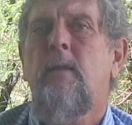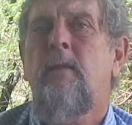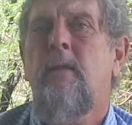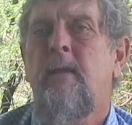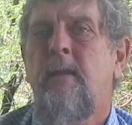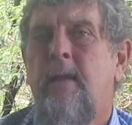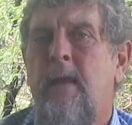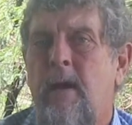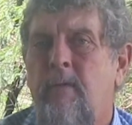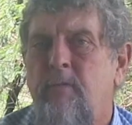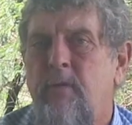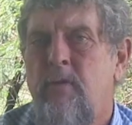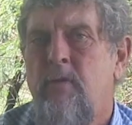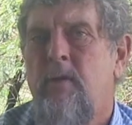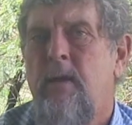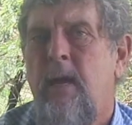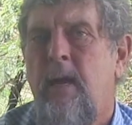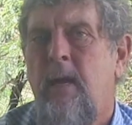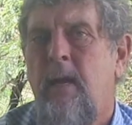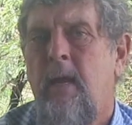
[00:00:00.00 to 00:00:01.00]
the
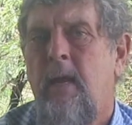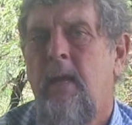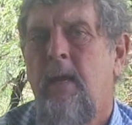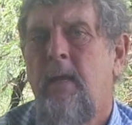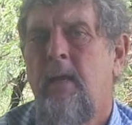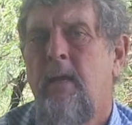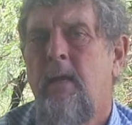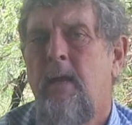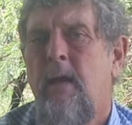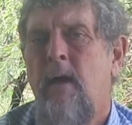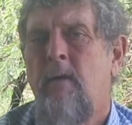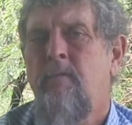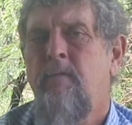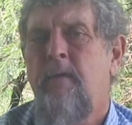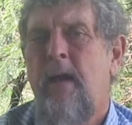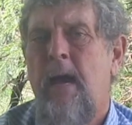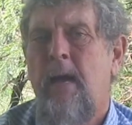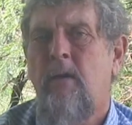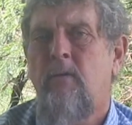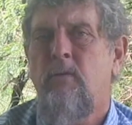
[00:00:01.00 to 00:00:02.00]
devastating
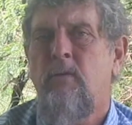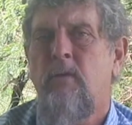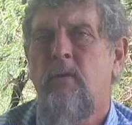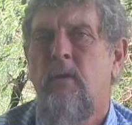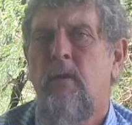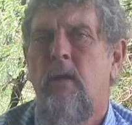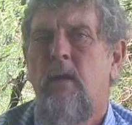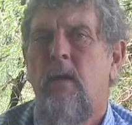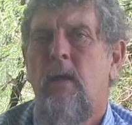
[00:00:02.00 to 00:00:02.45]
effects